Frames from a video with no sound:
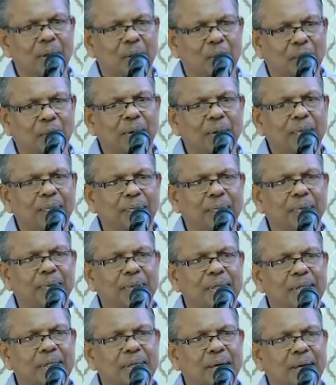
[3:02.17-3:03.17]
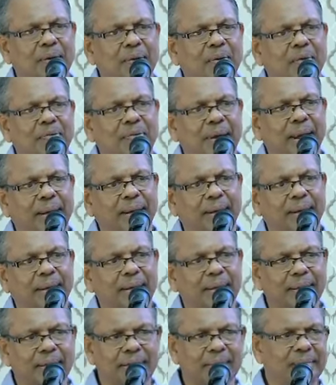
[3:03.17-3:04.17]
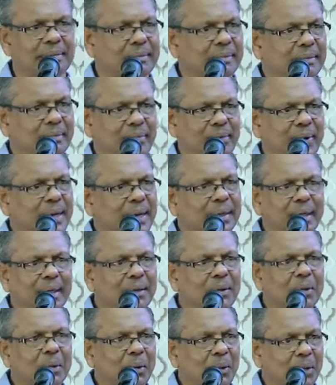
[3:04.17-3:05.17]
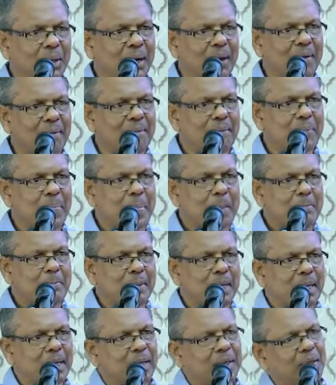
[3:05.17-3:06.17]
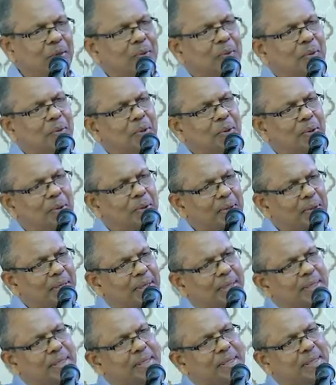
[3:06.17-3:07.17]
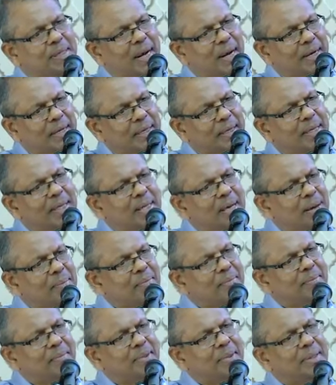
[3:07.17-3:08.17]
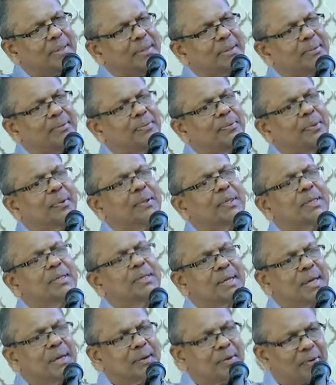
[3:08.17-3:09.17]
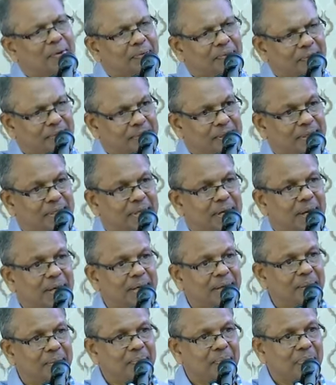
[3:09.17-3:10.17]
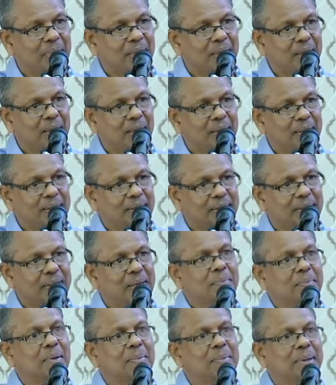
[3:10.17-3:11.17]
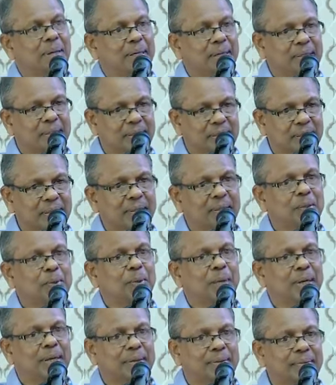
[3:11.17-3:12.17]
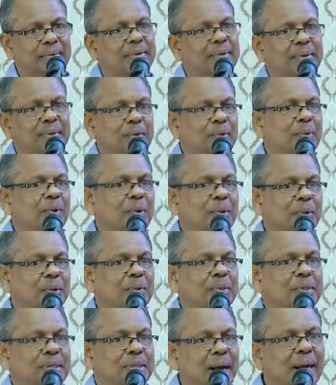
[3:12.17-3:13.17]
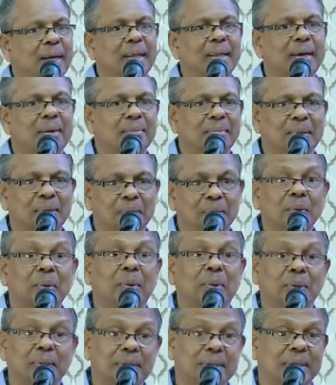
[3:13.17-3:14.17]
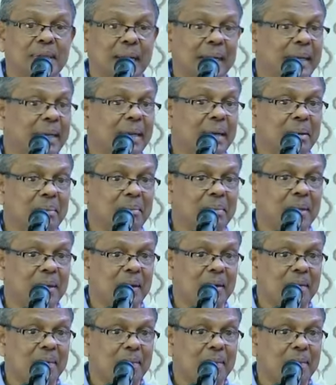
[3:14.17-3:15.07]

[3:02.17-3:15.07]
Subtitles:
only for the sake of attaining final goal. You don't study the Dhamma for the sake of study. Simply because you want to study Dhamma, you don't study Dhamma.